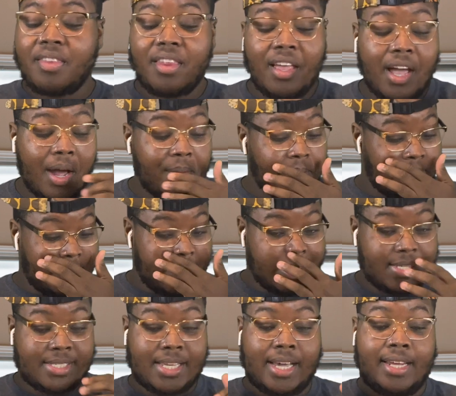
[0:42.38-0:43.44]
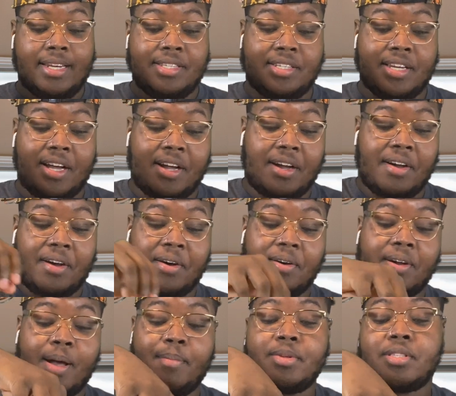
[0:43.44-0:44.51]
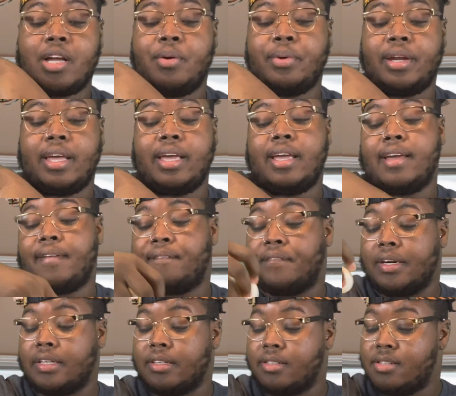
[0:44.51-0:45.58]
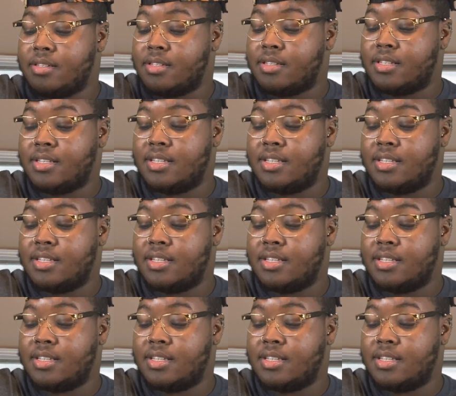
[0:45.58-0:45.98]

I'm really excited, y'all. I'm gonna start with an egg first.